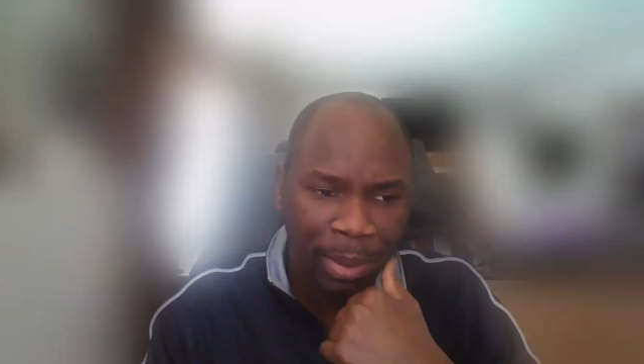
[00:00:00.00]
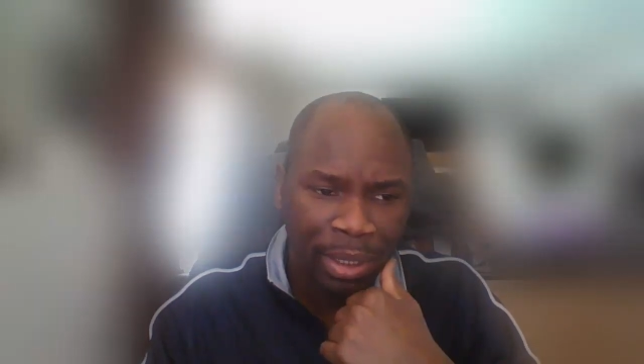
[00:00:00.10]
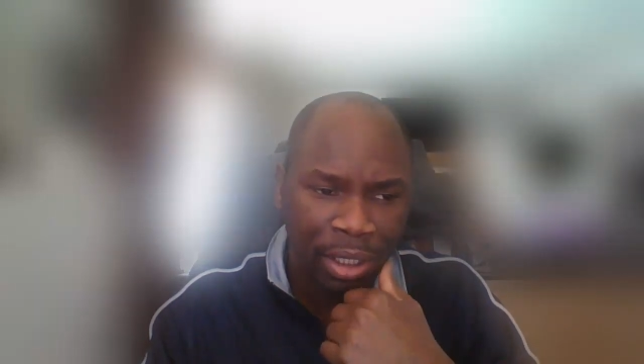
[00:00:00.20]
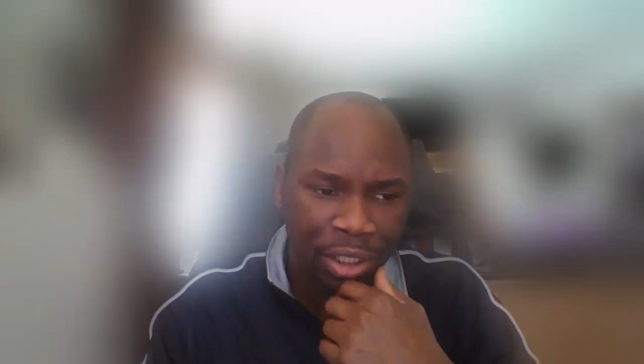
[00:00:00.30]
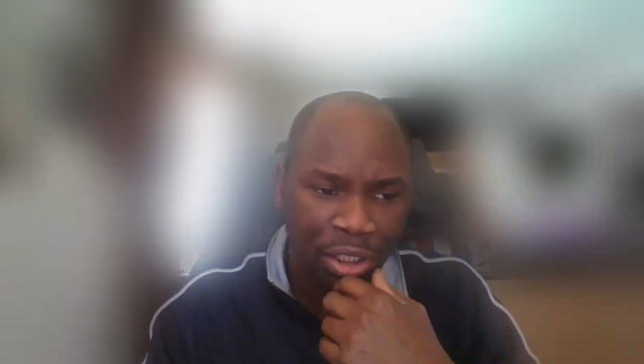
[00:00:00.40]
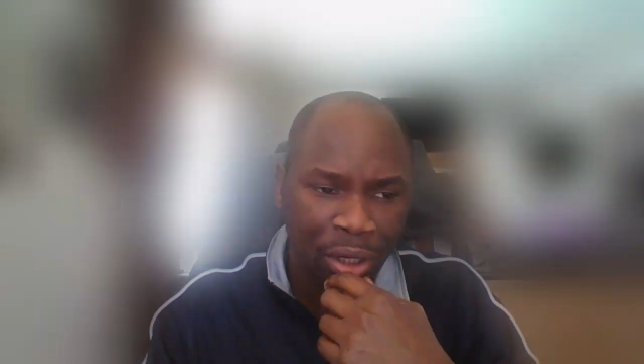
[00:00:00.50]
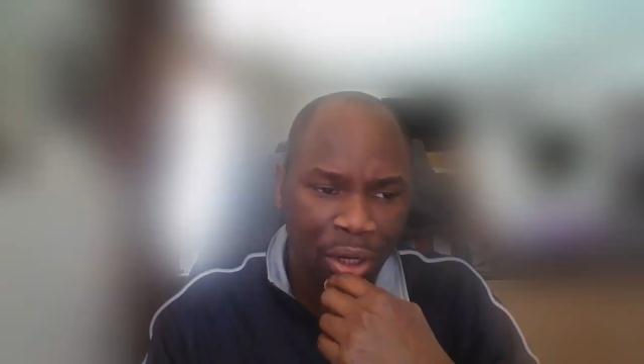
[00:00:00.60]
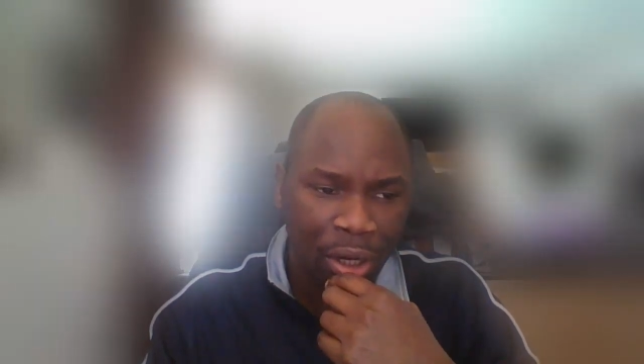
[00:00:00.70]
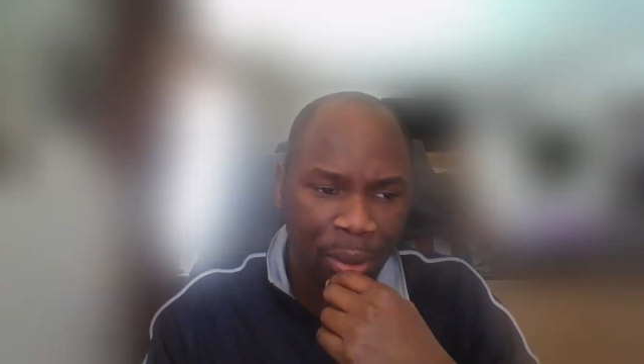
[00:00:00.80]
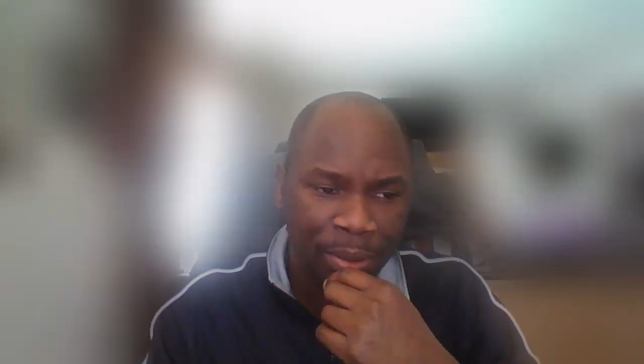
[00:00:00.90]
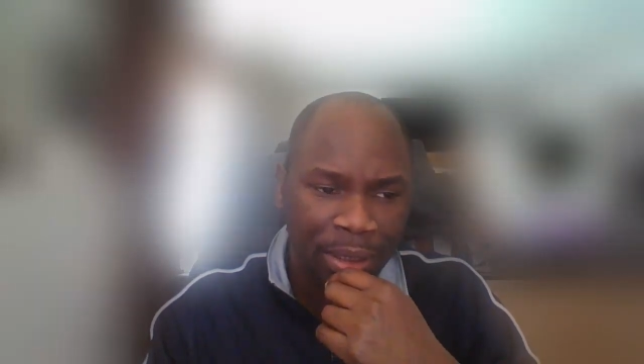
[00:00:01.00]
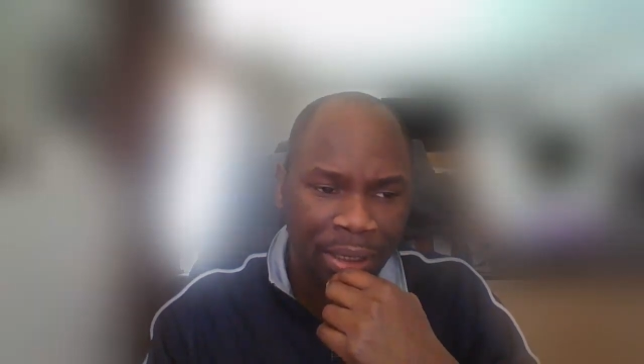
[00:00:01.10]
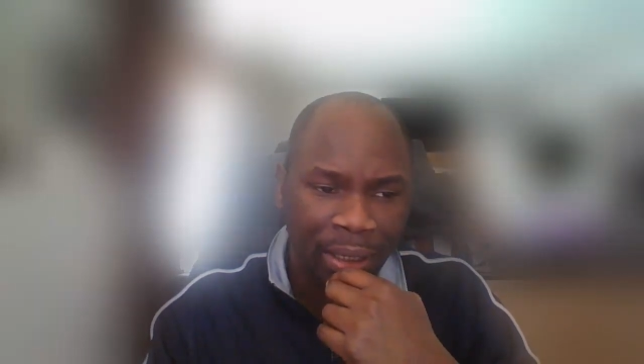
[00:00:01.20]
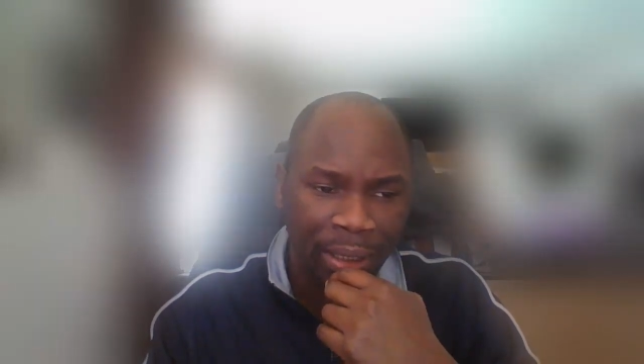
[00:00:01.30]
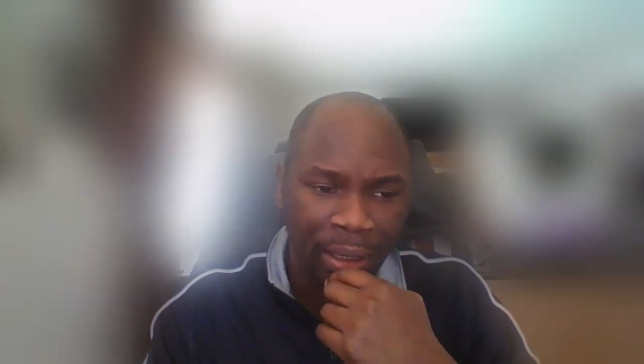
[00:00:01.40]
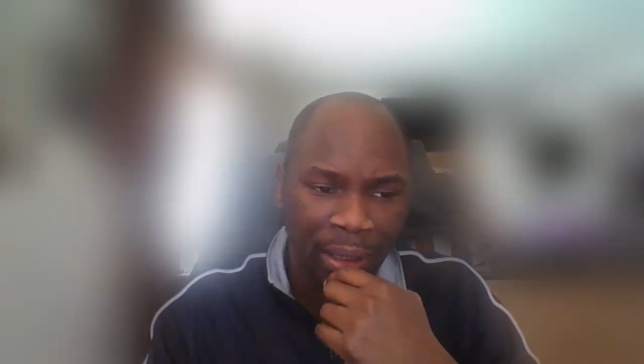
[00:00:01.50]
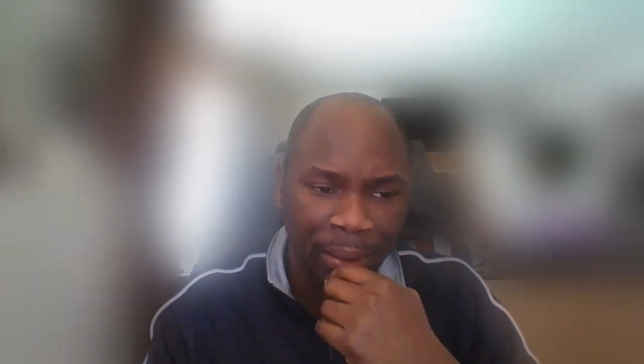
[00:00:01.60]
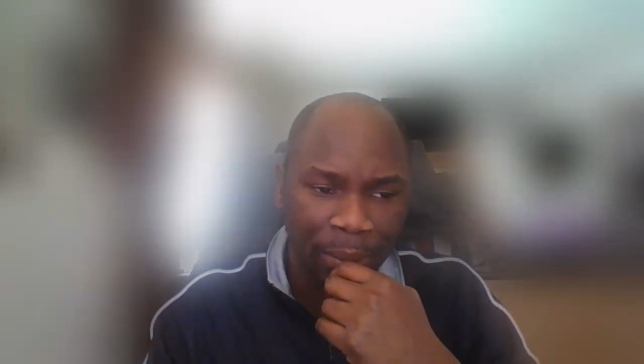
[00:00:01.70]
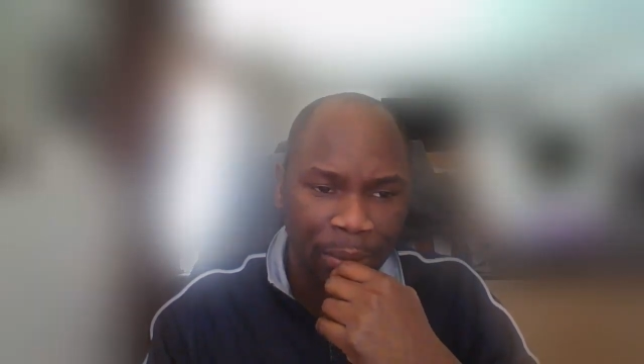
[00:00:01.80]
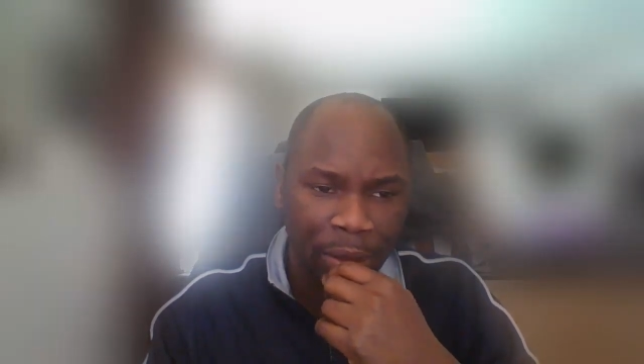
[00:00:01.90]
Medication comes in
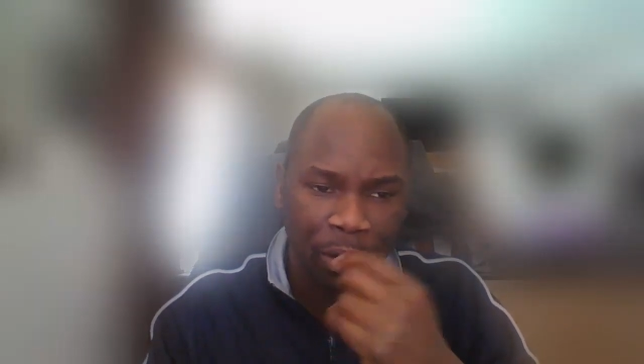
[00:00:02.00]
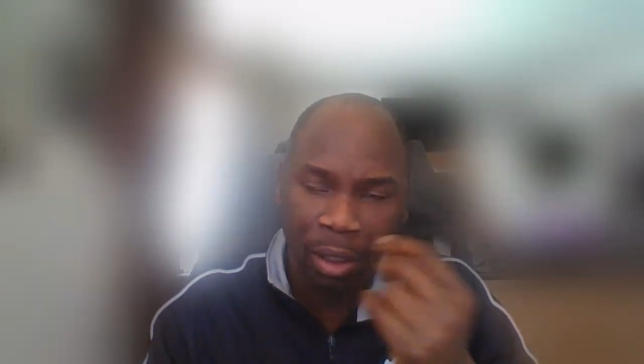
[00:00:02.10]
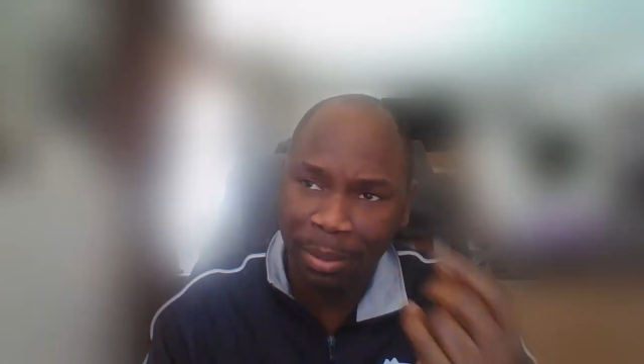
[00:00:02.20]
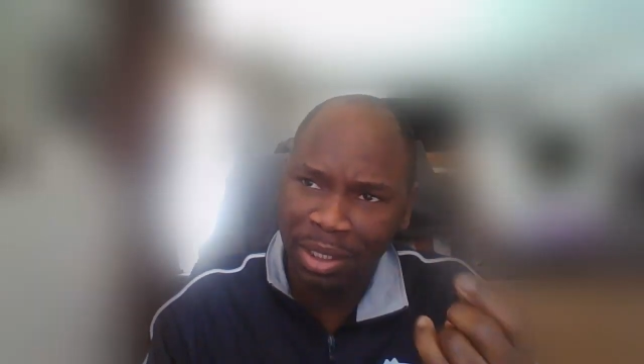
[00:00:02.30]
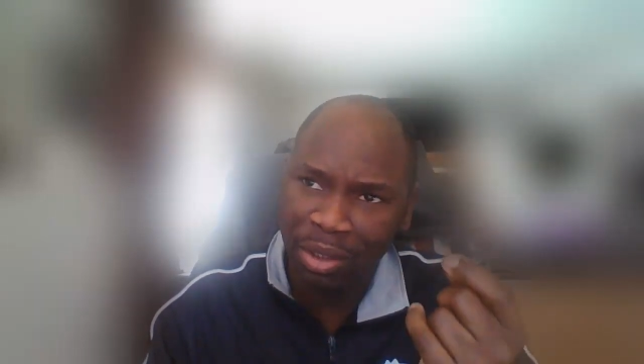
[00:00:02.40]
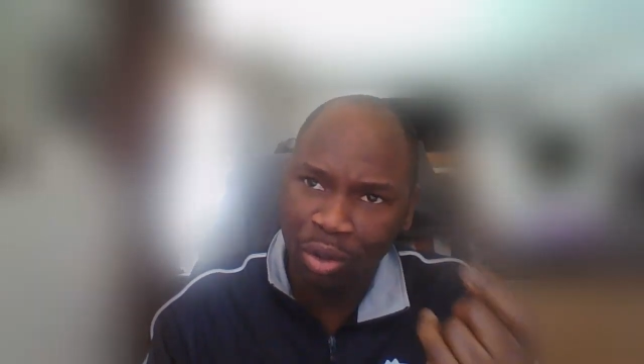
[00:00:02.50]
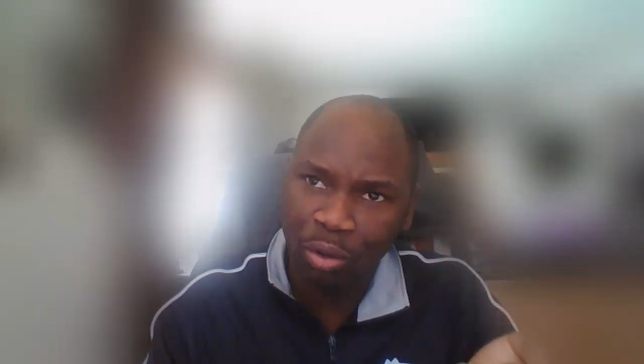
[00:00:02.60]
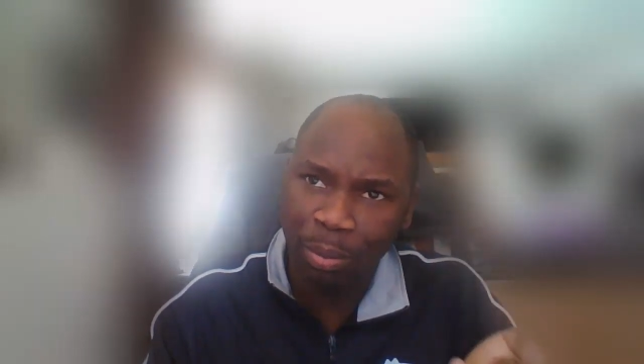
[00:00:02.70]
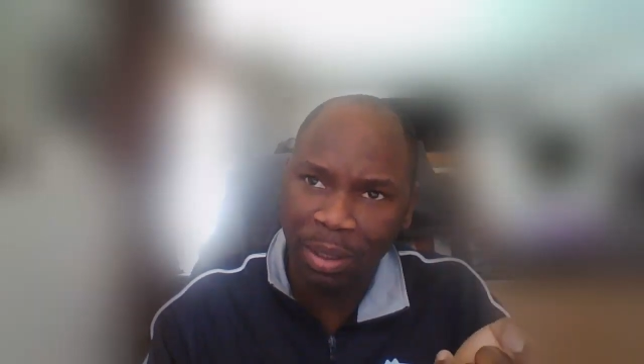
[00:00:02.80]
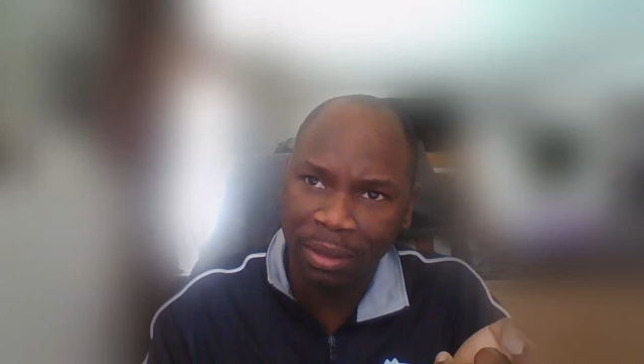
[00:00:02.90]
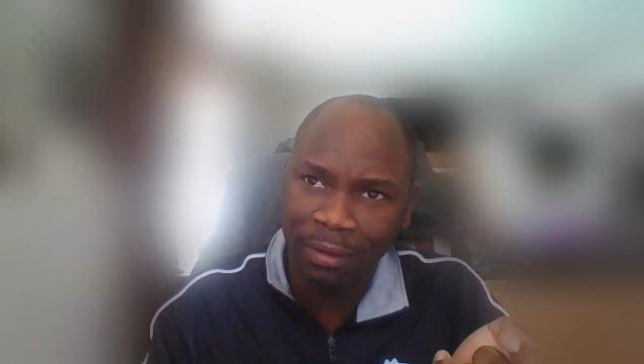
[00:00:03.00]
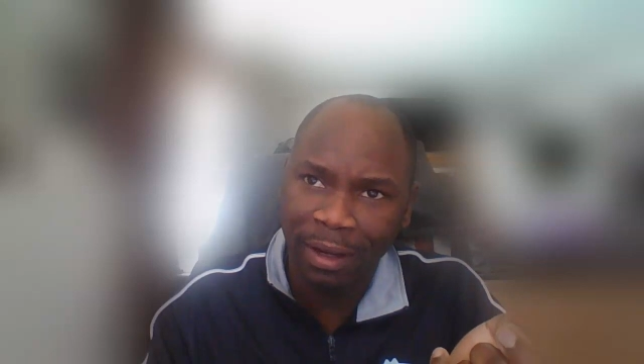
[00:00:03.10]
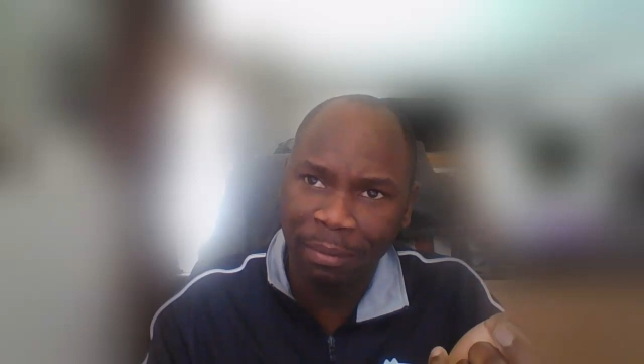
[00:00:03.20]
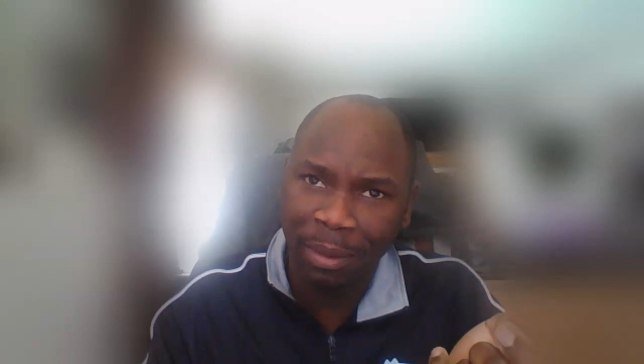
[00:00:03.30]
2.5